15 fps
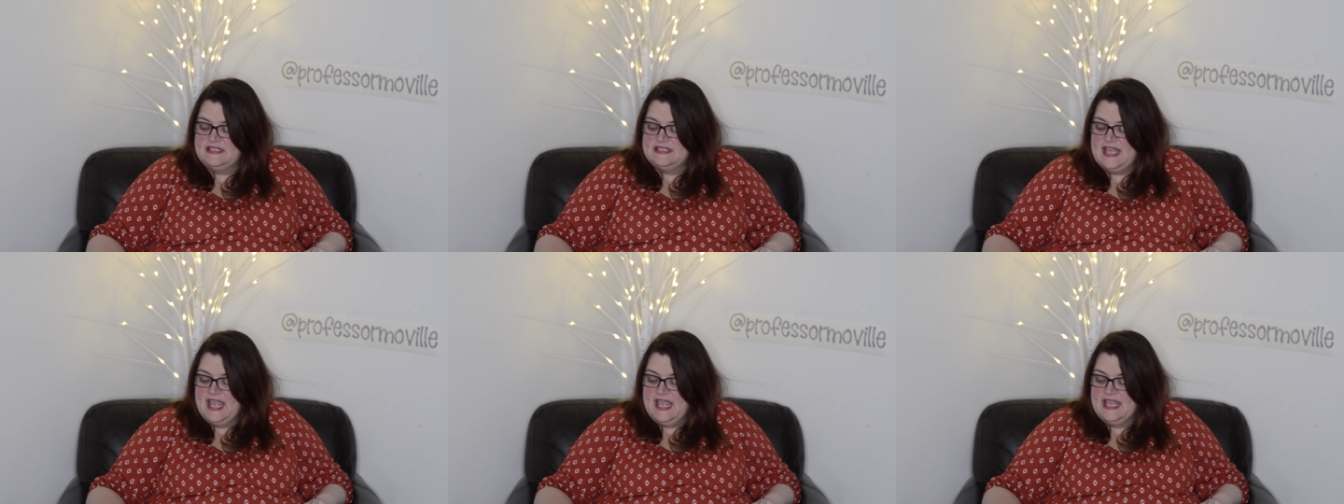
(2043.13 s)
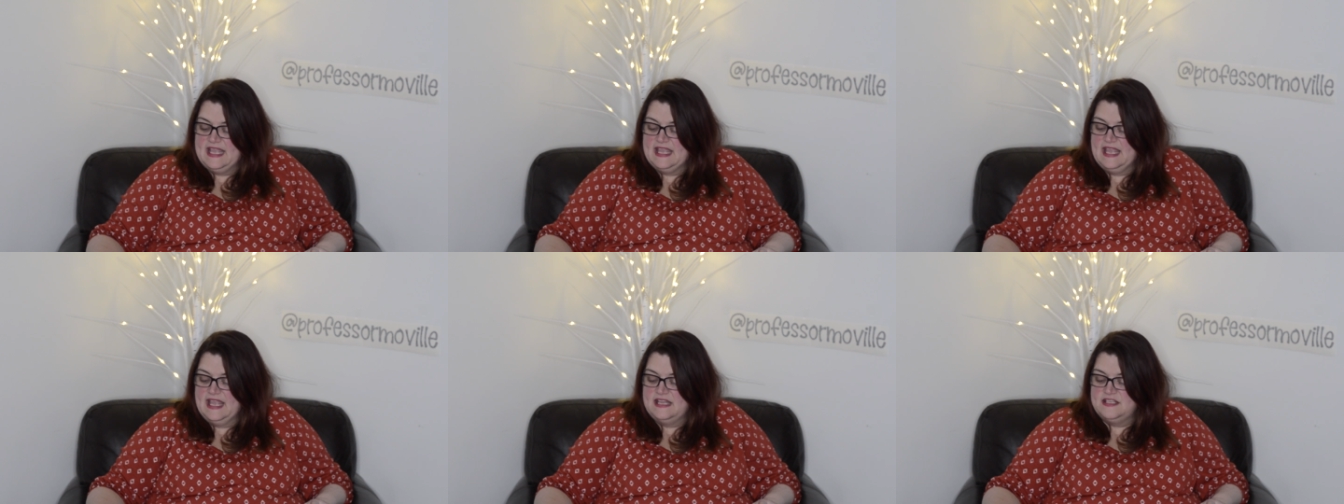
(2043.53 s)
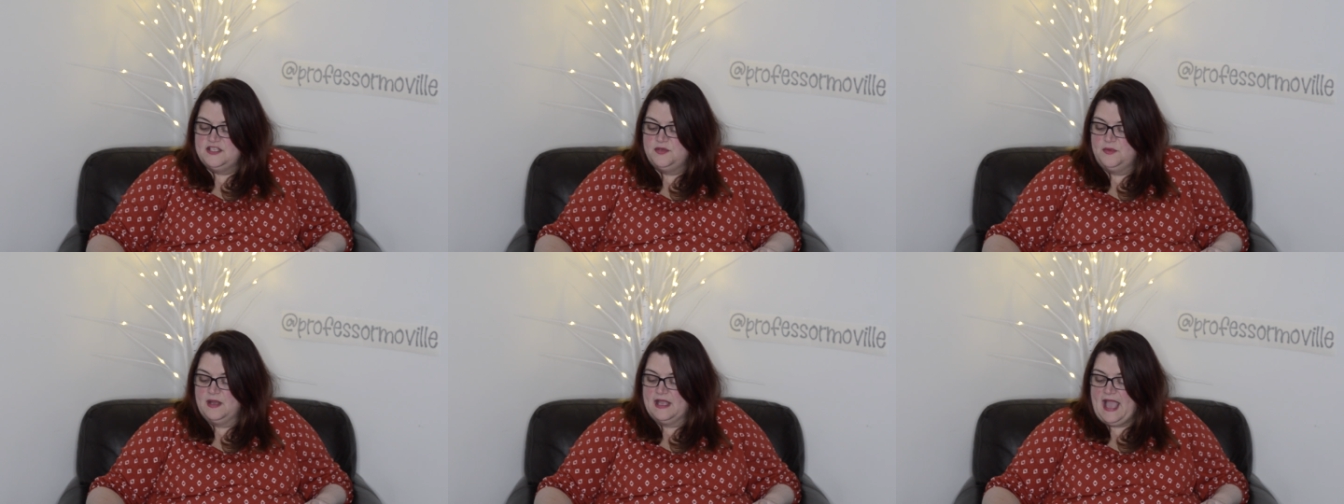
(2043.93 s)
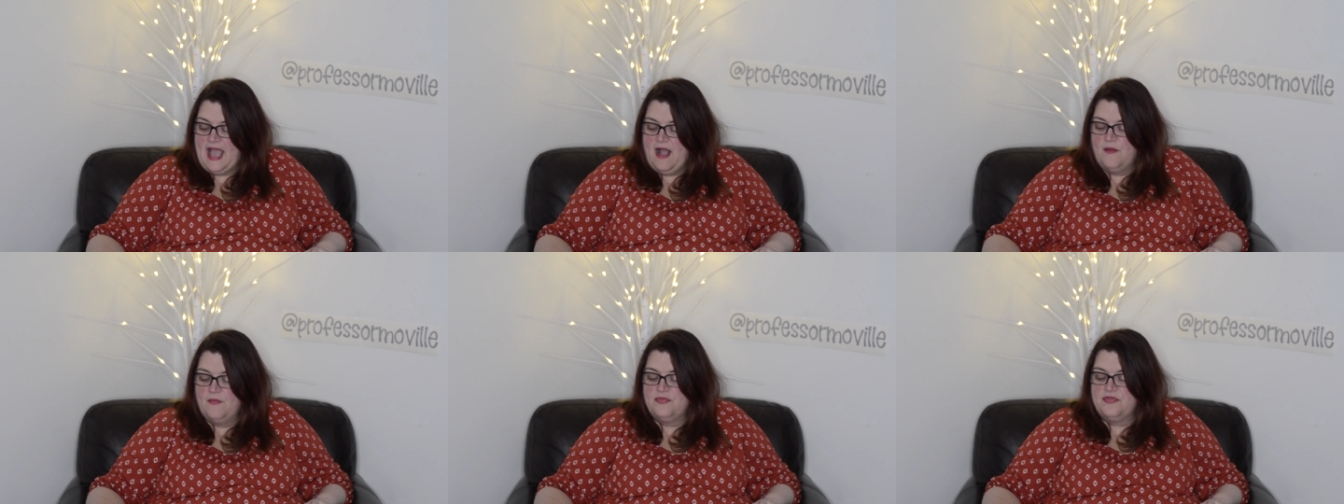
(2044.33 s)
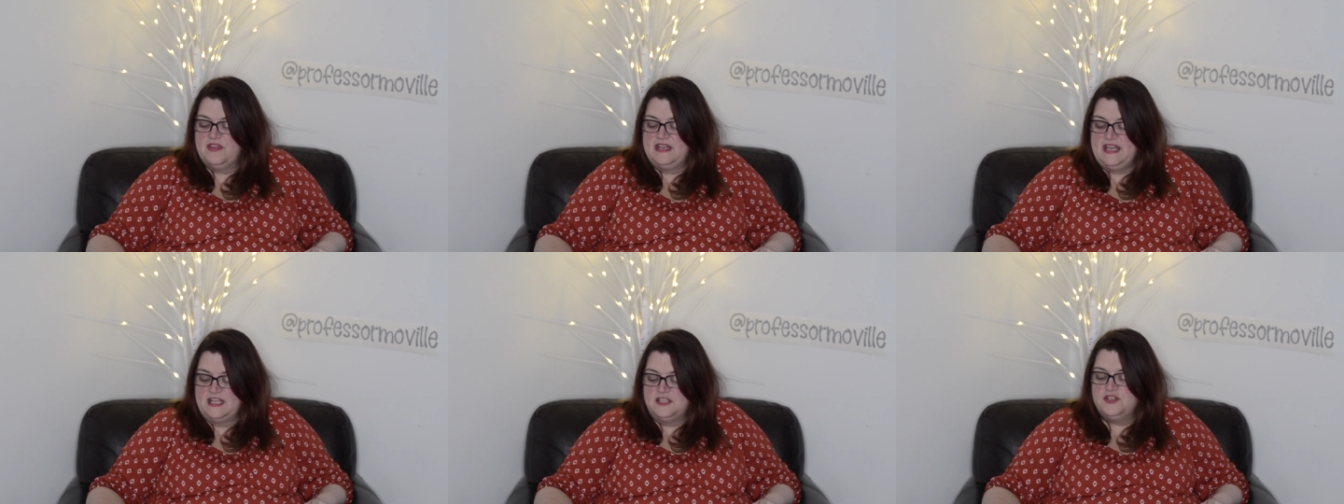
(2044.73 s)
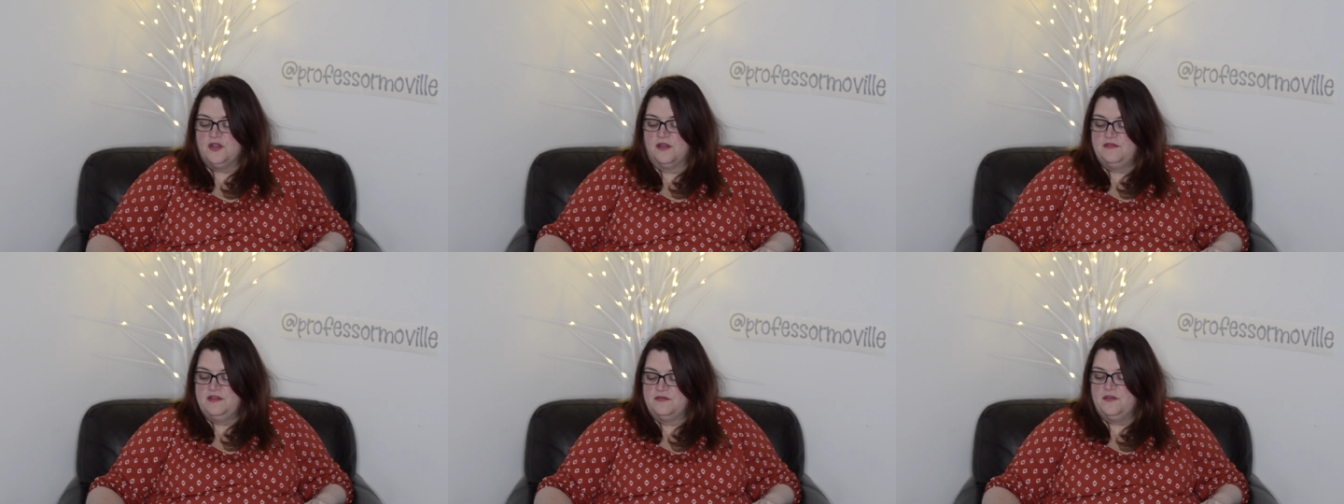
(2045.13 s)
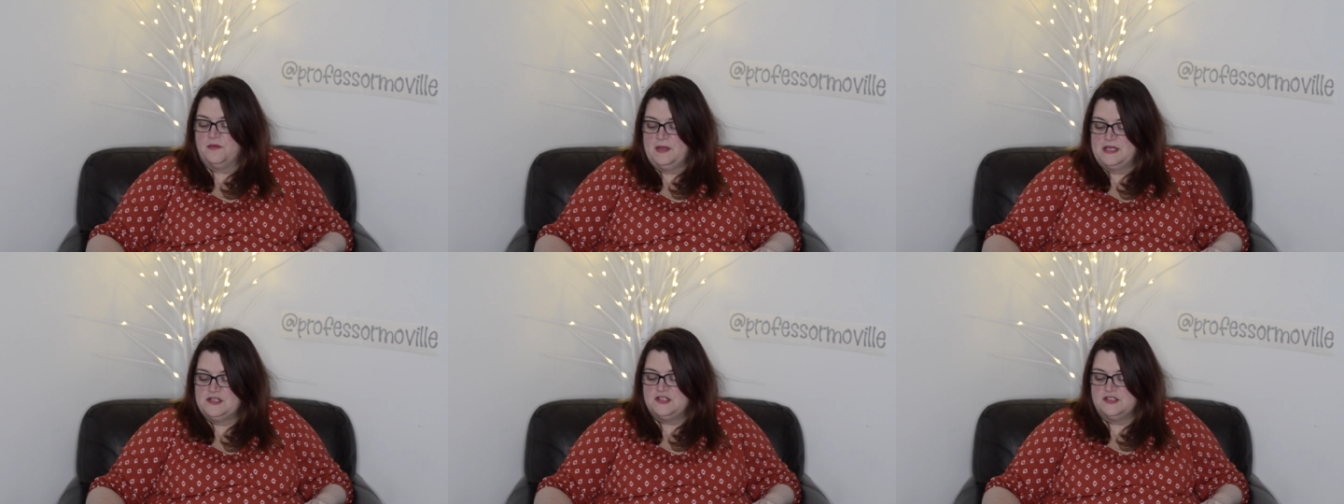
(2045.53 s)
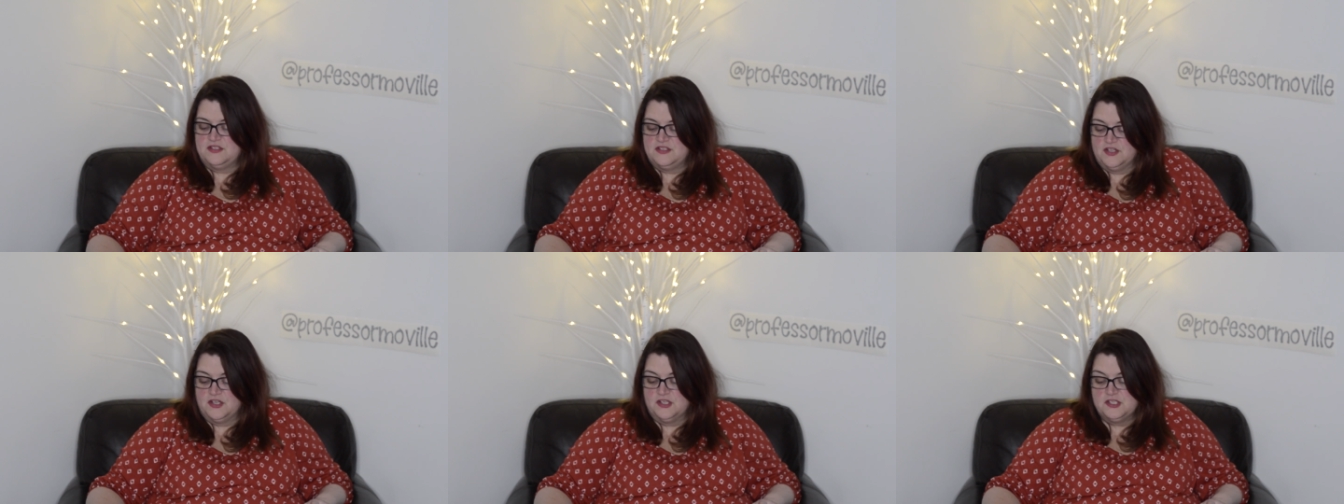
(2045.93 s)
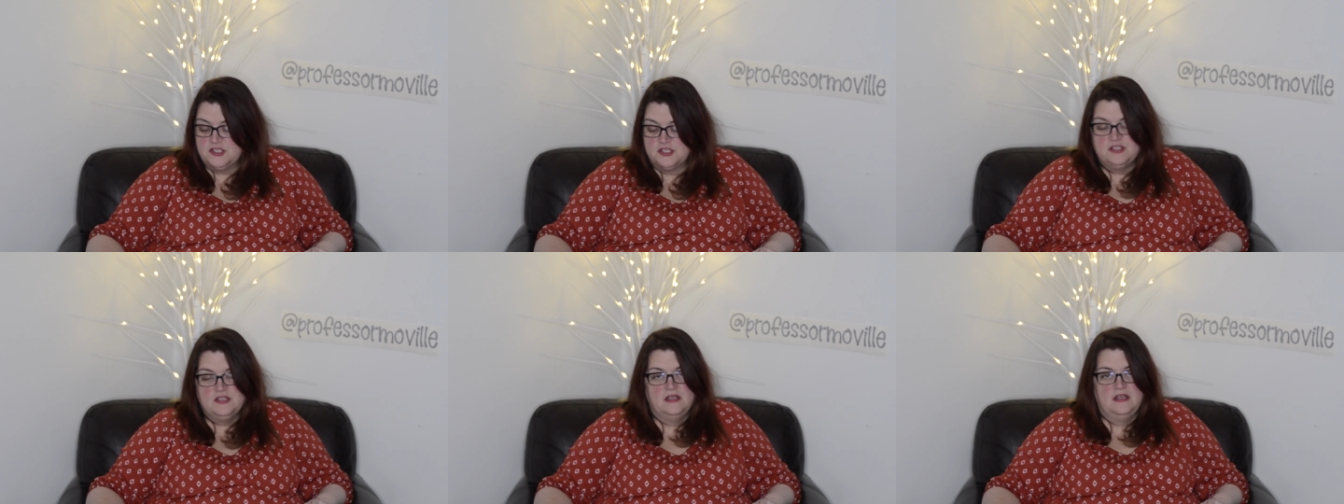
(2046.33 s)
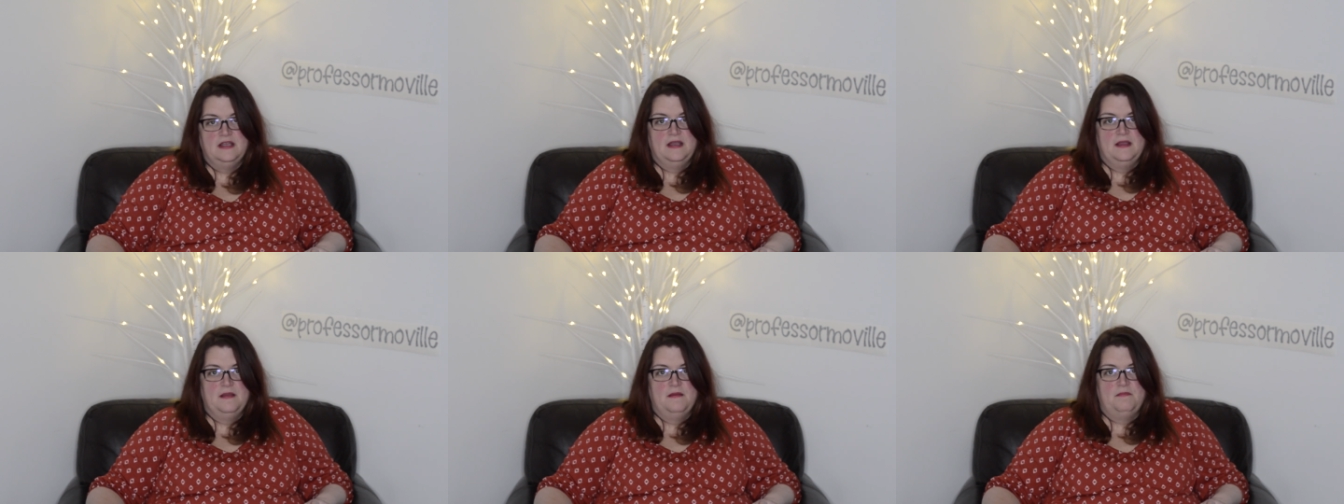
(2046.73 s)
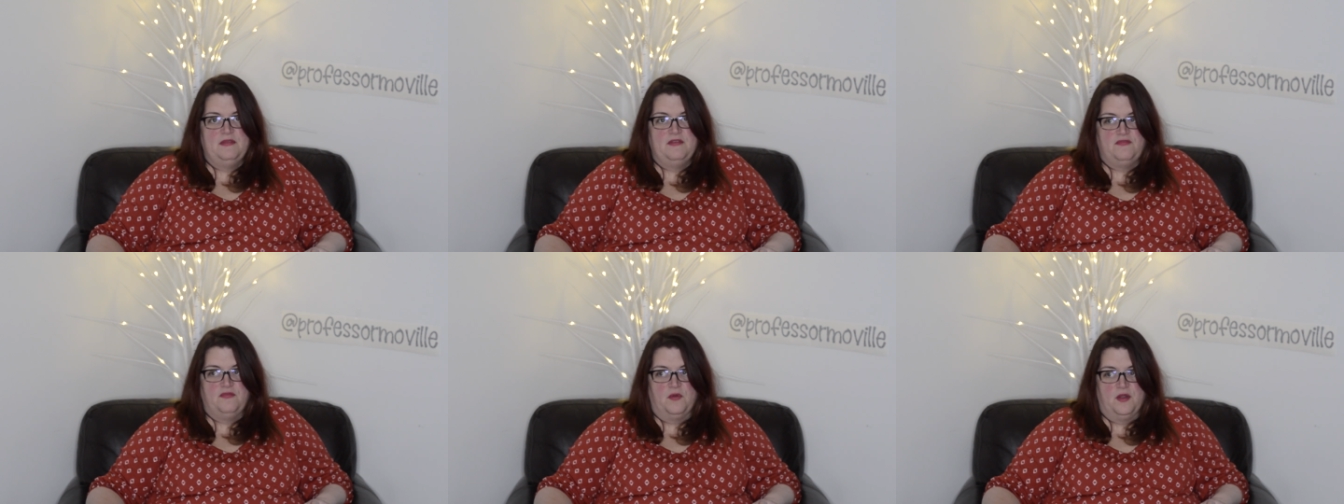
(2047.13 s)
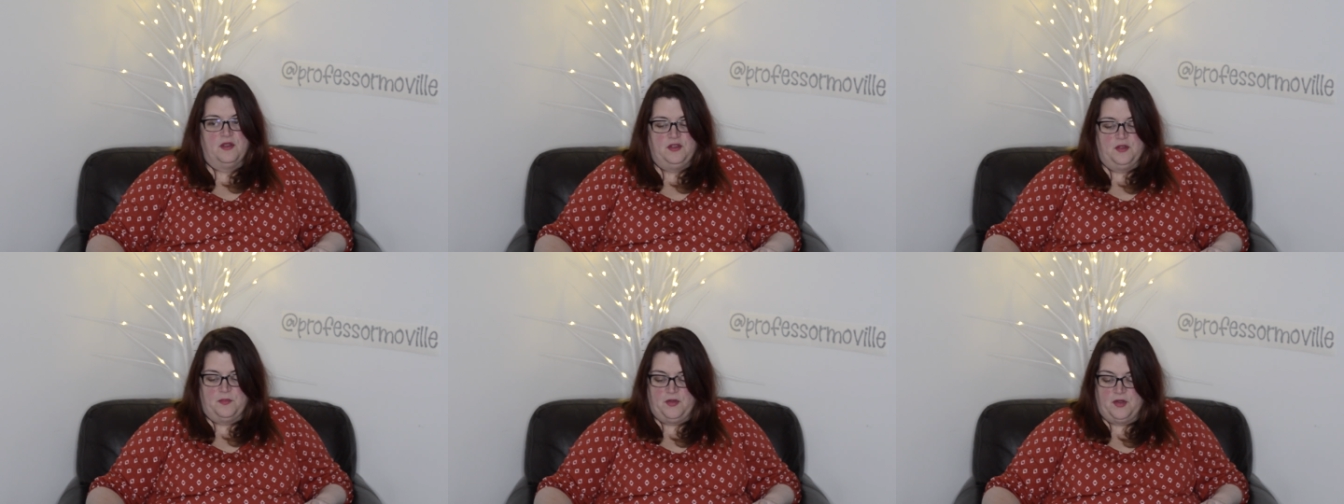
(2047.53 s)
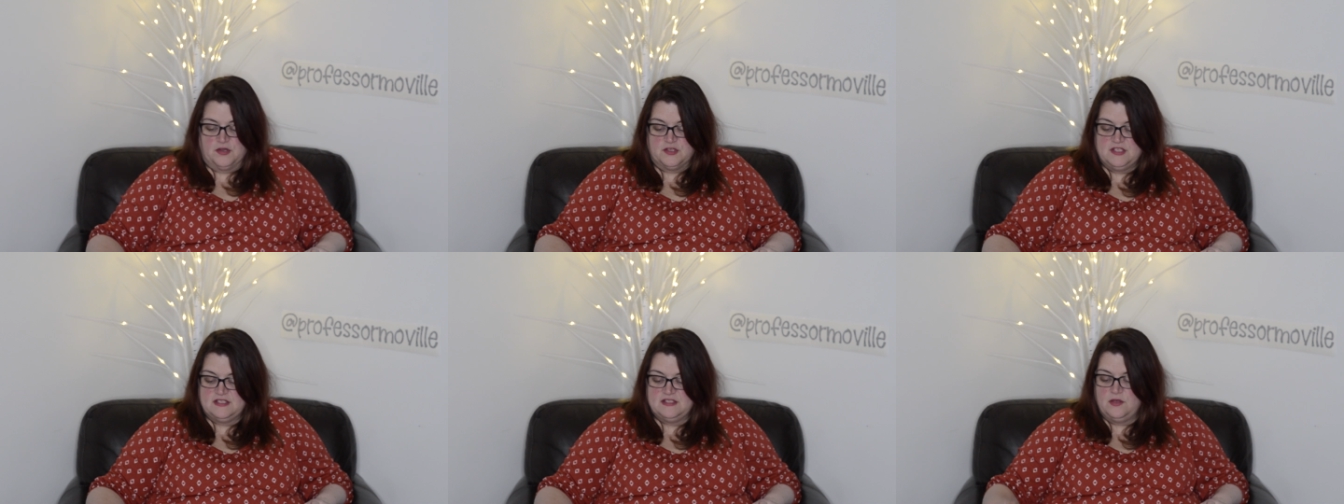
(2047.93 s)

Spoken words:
take into account the nature of information search before your purchase.